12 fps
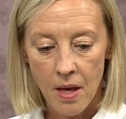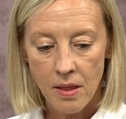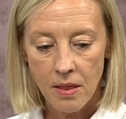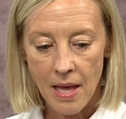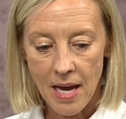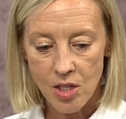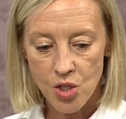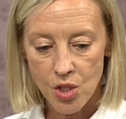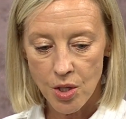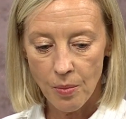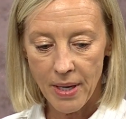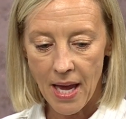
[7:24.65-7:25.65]
Last
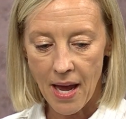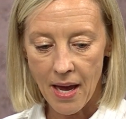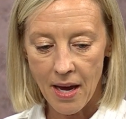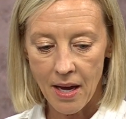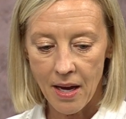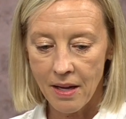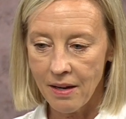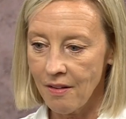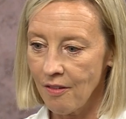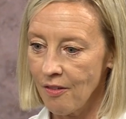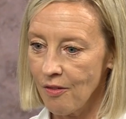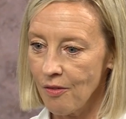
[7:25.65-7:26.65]
year we had
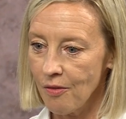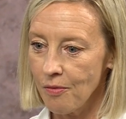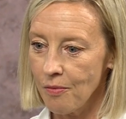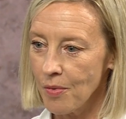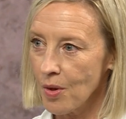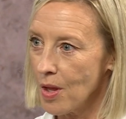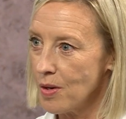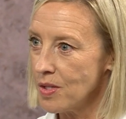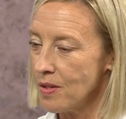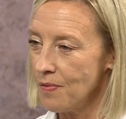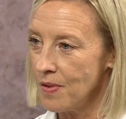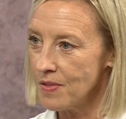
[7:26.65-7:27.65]
close
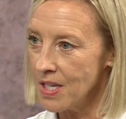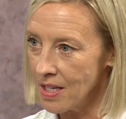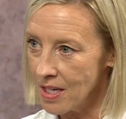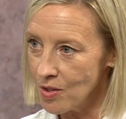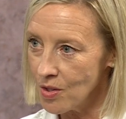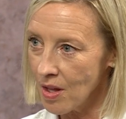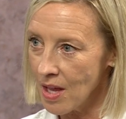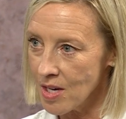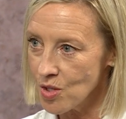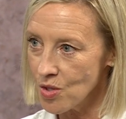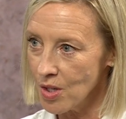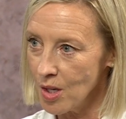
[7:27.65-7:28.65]
to 1,500
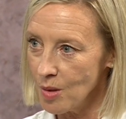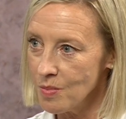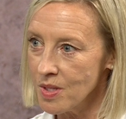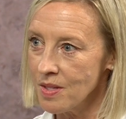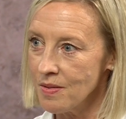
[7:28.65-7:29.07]
classrooms,